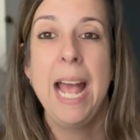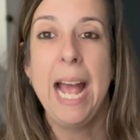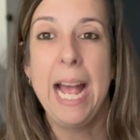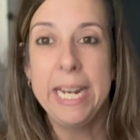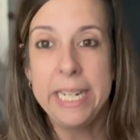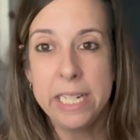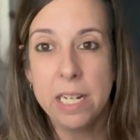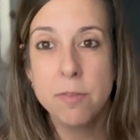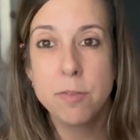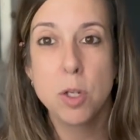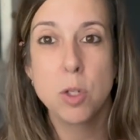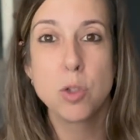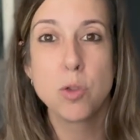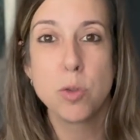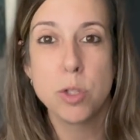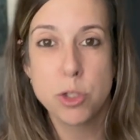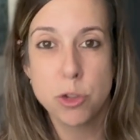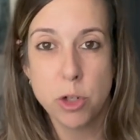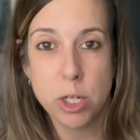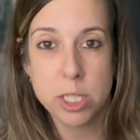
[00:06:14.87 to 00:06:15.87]
any of those
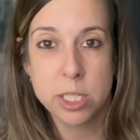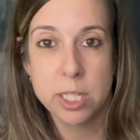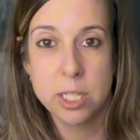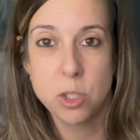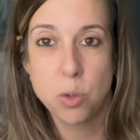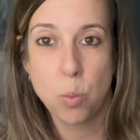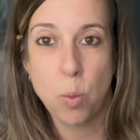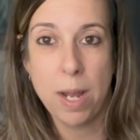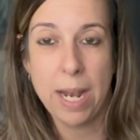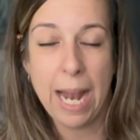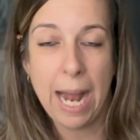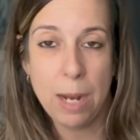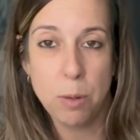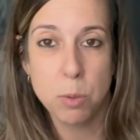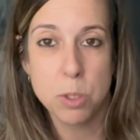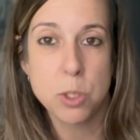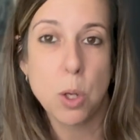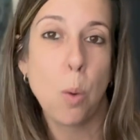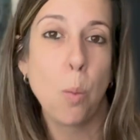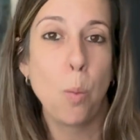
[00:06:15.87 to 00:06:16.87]
restrictions while I
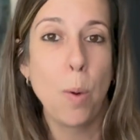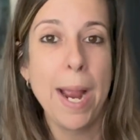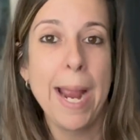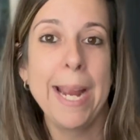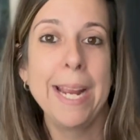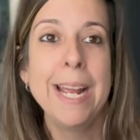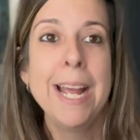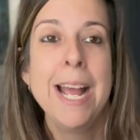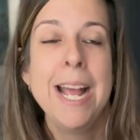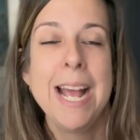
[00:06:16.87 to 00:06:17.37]
was away.